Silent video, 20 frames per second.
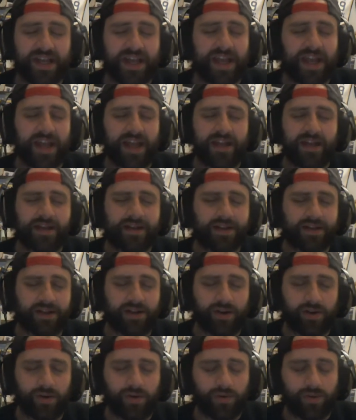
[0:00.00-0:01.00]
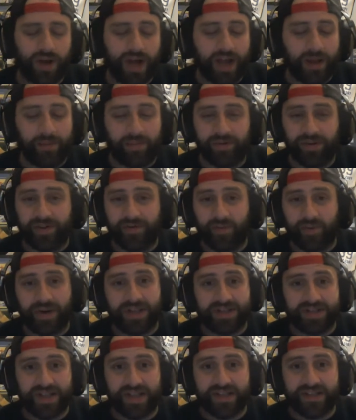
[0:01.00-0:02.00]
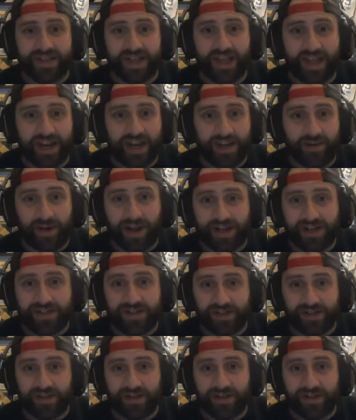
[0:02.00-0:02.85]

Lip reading: And, I believe when he says that, and I watch,